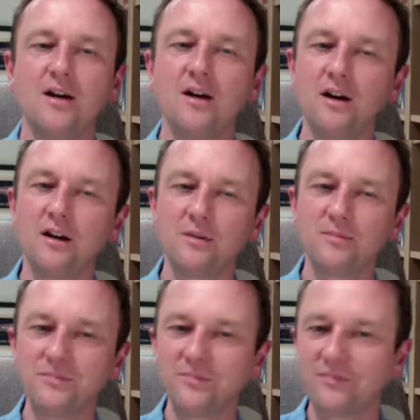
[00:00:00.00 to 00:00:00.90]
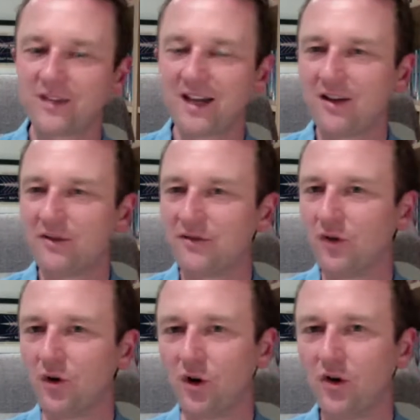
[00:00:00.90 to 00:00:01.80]
Oh, gang of
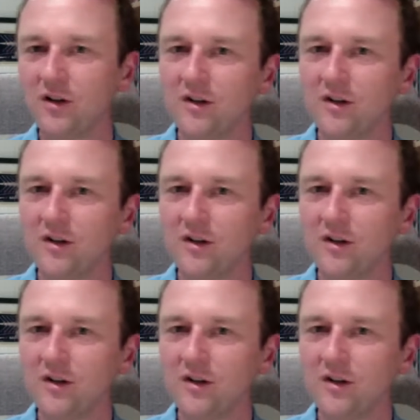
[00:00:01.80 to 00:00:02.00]
4.